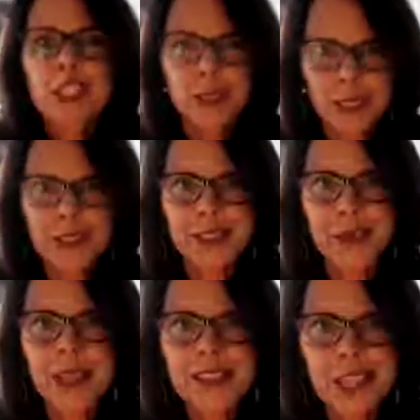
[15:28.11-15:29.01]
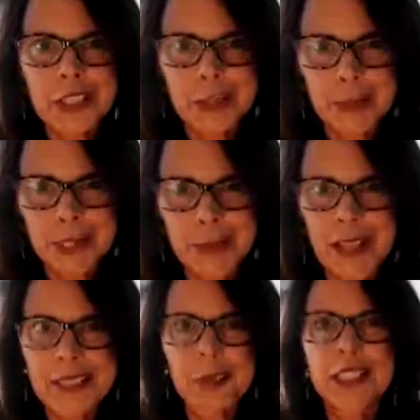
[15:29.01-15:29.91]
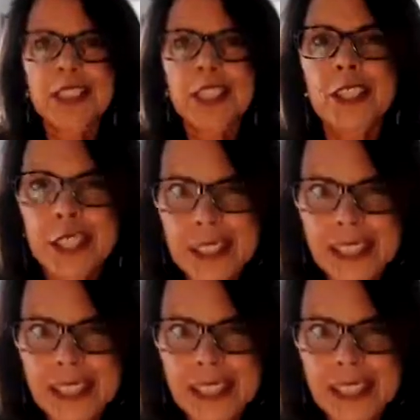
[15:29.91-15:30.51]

triggers a biological response, which in turn